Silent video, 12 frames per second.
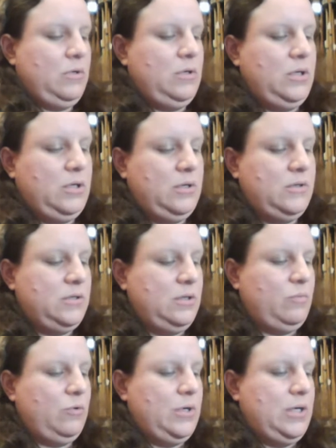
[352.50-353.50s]
Kind of
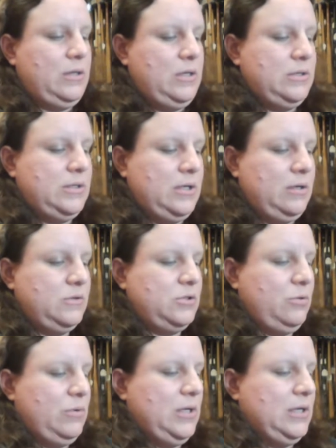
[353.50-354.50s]
separate these out
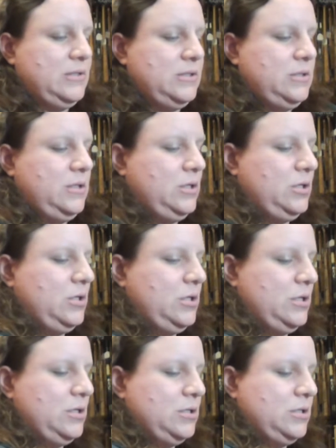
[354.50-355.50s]
so we get
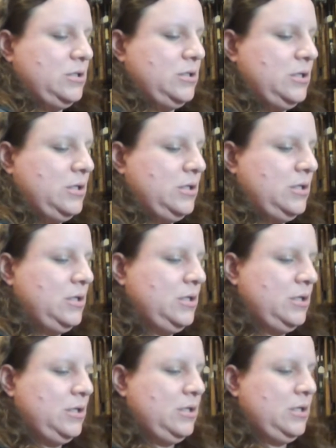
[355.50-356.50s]
stickers
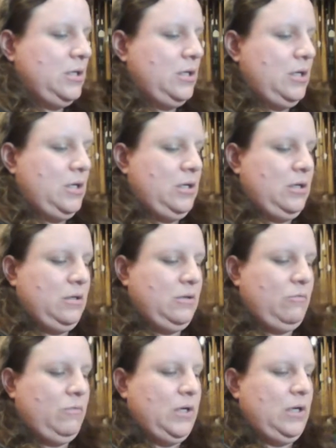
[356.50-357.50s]
and
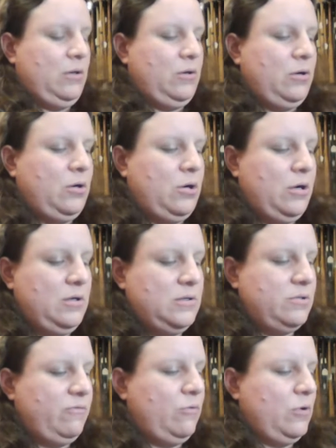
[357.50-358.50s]
the regular cards.
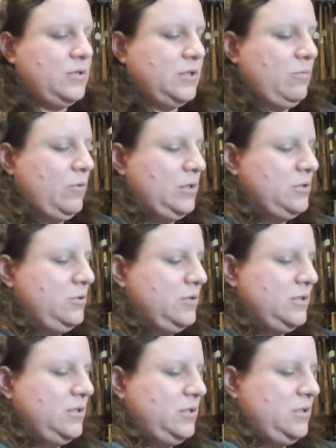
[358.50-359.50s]
Of course, I want to do the
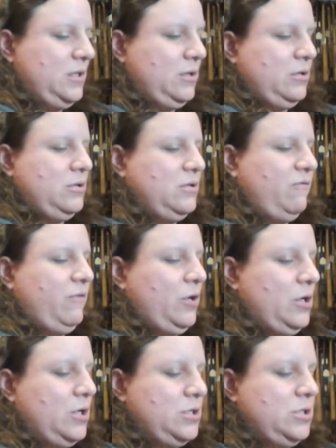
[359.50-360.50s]
stickers
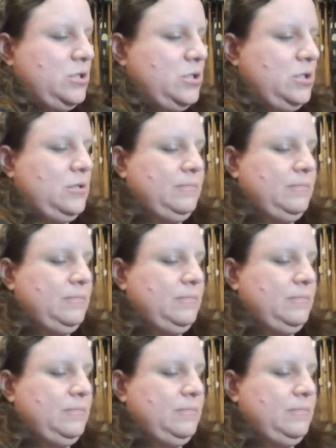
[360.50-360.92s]
first